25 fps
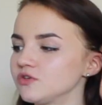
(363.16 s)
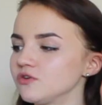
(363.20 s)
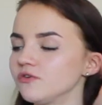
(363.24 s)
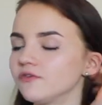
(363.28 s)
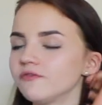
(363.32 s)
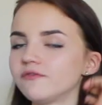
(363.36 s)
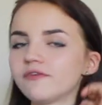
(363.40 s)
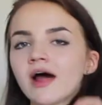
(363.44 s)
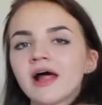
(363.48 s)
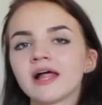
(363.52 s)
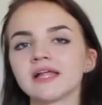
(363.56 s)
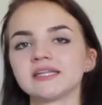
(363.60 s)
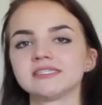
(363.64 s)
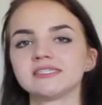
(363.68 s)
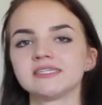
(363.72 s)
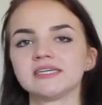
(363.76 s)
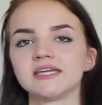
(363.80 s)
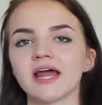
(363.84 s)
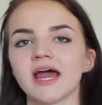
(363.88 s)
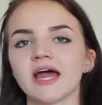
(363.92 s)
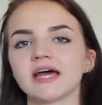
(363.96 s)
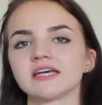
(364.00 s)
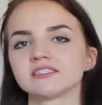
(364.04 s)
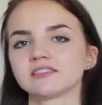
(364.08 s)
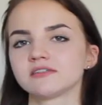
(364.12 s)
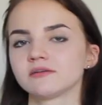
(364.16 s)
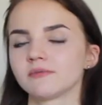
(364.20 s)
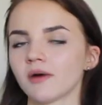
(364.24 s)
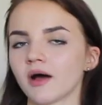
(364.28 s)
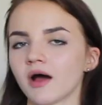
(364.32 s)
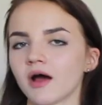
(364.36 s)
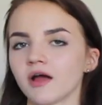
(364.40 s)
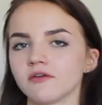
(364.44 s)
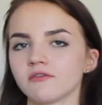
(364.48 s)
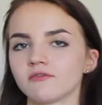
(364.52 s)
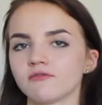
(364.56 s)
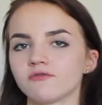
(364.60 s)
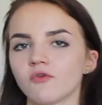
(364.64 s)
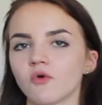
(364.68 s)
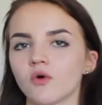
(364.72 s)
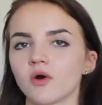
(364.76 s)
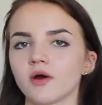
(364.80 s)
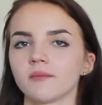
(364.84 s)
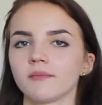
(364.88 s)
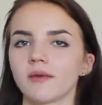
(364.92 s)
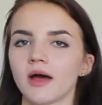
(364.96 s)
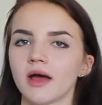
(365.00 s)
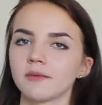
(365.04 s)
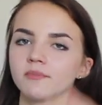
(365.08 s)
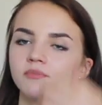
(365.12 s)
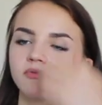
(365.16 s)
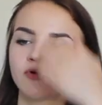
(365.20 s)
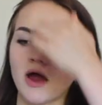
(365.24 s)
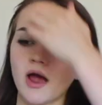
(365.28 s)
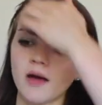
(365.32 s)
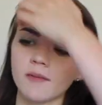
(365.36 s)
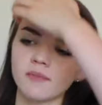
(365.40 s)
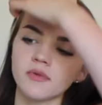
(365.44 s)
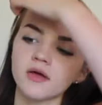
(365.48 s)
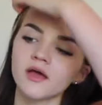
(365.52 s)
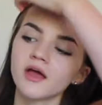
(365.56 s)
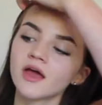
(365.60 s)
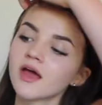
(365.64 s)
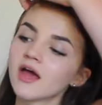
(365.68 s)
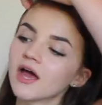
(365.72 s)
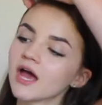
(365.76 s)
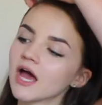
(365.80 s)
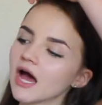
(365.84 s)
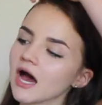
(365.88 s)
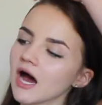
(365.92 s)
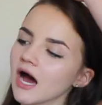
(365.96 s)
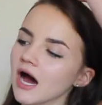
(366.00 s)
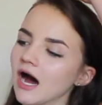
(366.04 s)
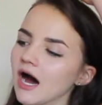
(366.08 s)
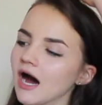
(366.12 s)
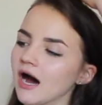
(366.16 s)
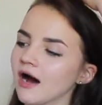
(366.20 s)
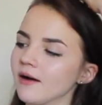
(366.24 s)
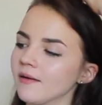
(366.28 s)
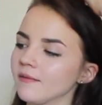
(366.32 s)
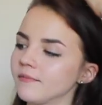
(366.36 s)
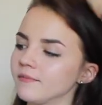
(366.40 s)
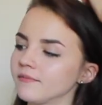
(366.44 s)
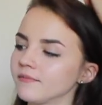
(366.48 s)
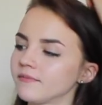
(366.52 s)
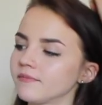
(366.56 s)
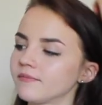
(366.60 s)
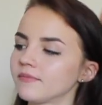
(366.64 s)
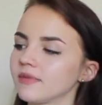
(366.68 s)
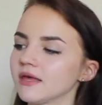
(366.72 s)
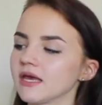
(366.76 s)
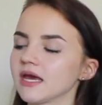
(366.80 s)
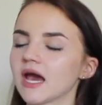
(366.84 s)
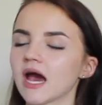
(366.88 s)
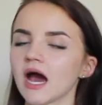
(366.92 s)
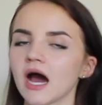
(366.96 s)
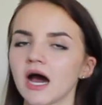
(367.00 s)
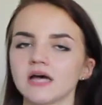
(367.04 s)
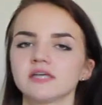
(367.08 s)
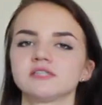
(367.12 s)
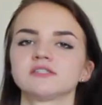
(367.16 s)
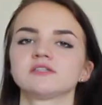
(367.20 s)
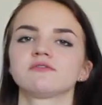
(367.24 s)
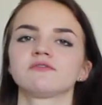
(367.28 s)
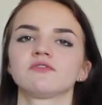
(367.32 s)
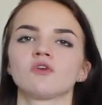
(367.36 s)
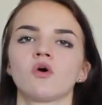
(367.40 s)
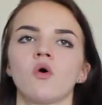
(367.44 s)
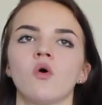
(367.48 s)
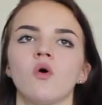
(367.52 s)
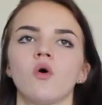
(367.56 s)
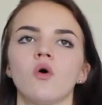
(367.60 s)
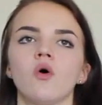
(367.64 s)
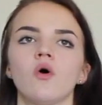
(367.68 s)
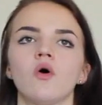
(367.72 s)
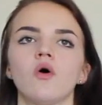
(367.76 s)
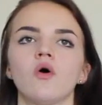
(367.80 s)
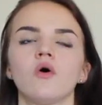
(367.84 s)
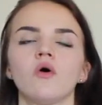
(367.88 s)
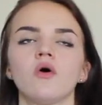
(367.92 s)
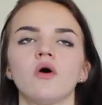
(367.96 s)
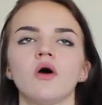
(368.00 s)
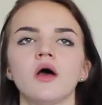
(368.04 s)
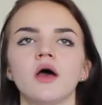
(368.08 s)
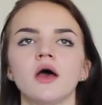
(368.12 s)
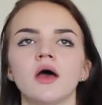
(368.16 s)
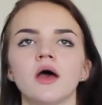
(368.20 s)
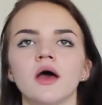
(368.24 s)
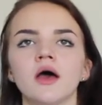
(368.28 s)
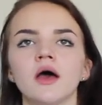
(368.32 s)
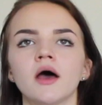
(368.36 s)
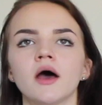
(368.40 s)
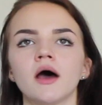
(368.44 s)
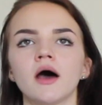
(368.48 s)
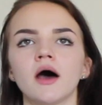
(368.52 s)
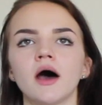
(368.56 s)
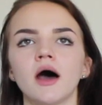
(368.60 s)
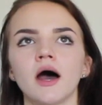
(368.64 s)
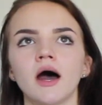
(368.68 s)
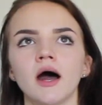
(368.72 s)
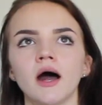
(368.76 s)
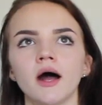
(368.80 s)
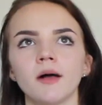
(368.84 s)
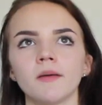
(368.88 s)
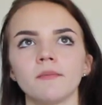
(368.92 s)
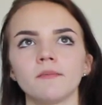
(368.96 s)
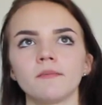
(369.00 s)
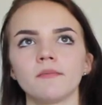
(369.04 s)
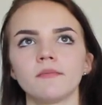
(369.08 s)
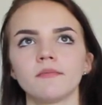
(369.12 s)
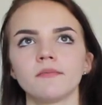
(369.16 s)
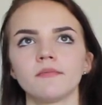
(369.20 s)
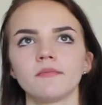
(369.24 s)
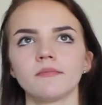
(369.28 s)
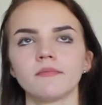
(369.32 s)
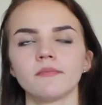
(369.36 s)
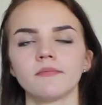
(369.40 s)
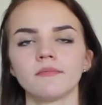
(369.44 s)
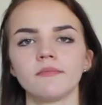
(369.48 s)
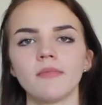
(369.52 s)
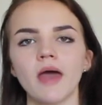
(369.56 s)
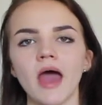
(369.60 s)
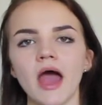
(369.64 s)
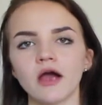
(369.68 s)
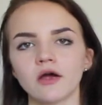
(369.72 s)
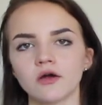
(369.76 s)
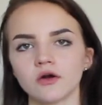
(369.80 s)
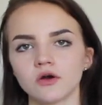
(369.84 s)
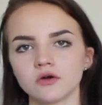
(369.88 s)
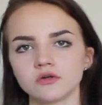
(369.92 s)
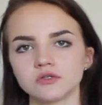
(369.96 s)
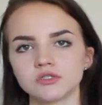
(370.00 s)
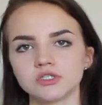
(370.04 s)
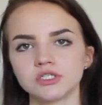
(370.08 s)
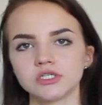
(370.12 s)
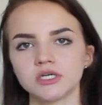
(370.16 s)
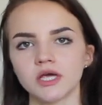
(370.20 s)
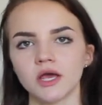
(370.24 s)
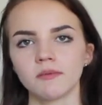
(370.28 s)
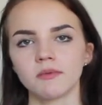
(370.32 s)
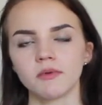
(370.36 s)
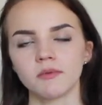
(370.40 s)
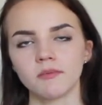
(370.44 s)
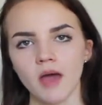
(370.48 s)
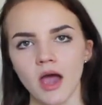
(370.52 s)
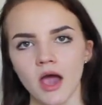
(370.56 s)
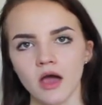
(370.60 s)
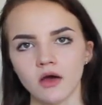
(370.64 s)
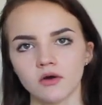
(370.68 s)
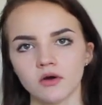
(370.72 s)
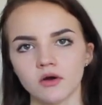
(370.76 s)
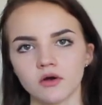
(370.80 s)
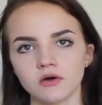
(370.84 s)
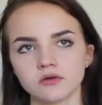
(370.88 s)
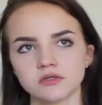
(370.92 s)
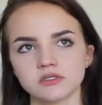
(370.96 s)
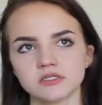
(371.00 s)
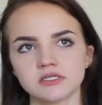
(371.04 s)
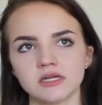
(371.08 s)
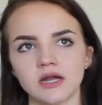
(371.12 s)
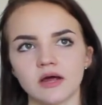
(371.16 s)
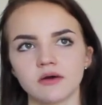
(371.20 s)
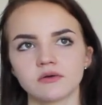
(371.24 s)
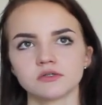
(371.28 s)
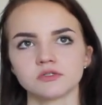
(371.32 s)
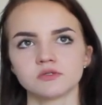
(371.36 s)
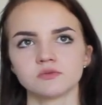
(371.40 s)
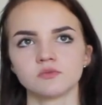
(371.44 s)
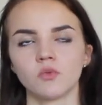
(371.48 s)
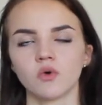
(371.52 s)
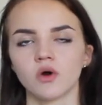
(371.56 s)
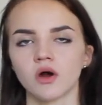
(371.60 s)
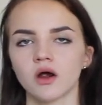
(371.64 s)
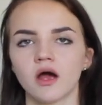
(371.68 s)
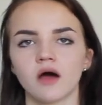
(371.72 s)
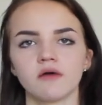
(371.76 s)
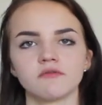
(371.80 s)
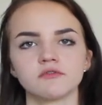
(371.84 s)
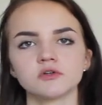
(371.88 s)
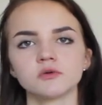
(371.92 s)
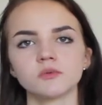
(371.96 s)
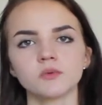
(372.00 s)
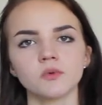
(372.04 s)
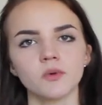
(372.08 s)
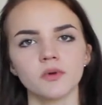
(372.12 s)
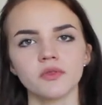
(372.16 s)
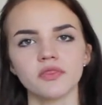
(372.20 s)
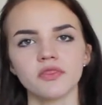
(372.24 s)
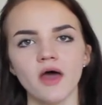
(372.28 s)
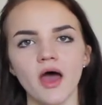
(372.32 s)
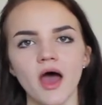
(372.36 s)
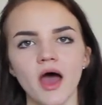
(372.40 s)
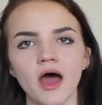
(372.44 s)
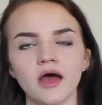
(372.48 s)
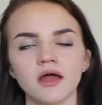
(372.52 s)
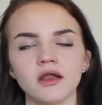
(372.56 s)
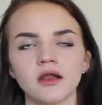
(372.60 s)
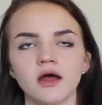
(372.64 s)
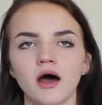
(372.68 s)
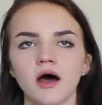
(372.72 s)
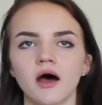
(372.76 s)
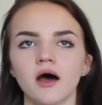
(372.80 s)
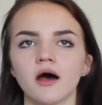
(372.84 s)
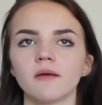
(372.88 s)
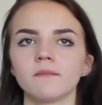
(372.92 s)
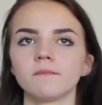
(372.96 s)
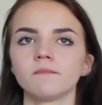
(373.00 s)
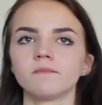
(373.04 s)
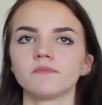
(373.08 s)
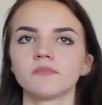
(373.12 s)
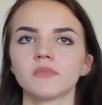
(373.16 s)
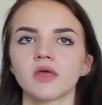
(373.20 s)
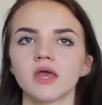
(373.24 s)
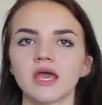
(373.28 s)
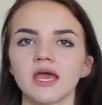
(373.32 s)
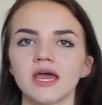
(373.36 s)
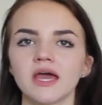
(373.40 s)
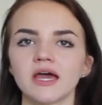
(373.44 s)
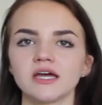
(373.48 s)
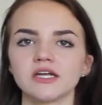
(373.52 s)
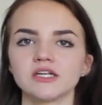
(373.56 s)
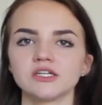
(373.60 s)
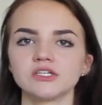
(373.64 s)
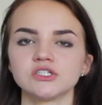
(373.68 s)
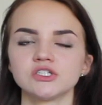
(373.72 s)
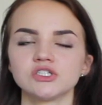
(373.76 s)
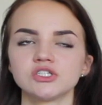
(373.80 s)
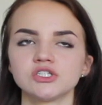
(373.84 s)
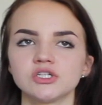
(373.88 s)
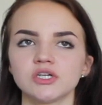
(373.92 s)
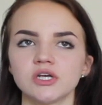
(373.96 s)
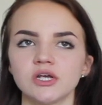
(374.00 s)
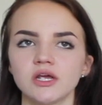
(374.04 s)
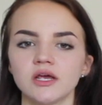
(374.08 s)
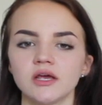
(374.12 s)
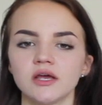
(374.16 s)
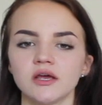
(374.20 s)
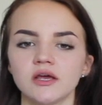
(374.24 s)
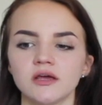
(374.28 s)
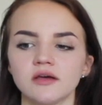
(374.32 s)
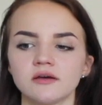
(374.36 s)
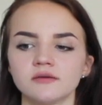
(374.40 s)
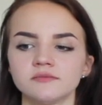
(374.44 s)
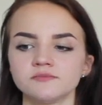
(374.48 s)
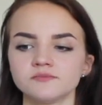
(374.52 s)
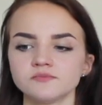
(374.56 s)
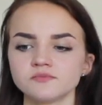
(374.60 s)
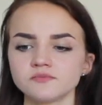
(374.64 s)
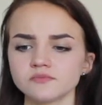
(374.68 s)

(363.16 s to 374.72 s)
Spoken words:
to Valentina Esteban for my prep because of the whole macros. She gave me macros, and I was more comfortable with that. And she